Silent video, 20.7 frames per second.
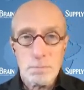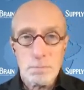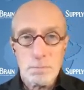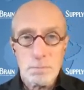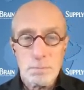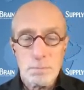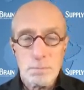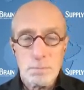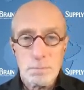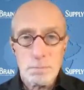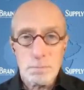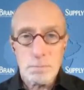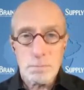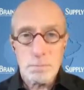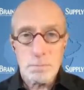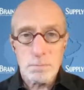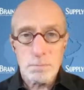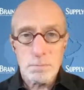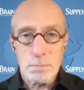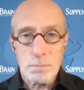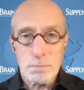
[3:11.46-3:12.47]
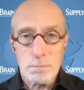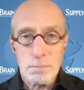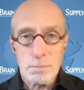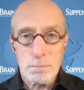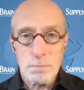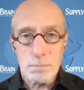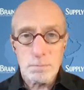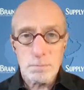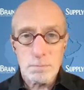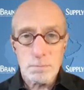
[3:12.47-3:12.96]

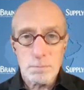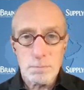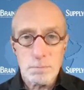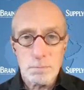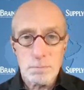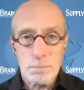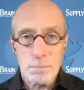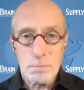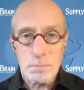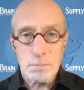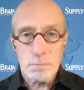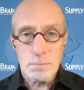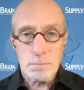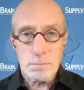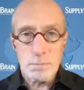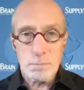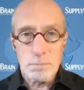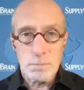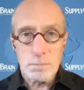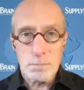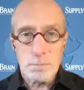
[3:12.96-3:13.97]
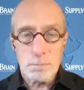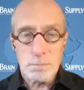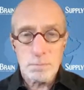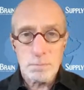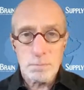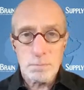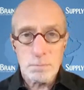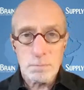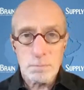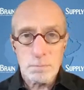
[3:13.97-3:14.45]

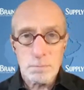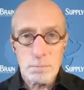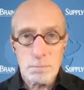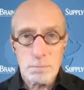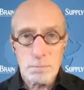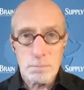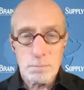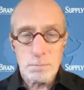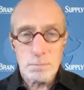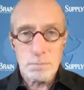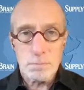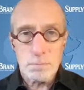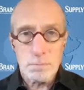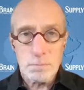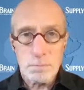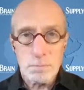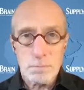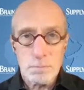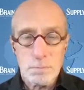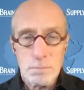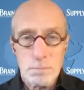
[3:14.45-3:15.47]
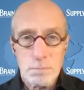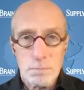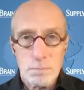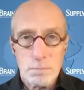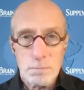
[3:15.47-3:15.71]
No words are spoken by the person on screen.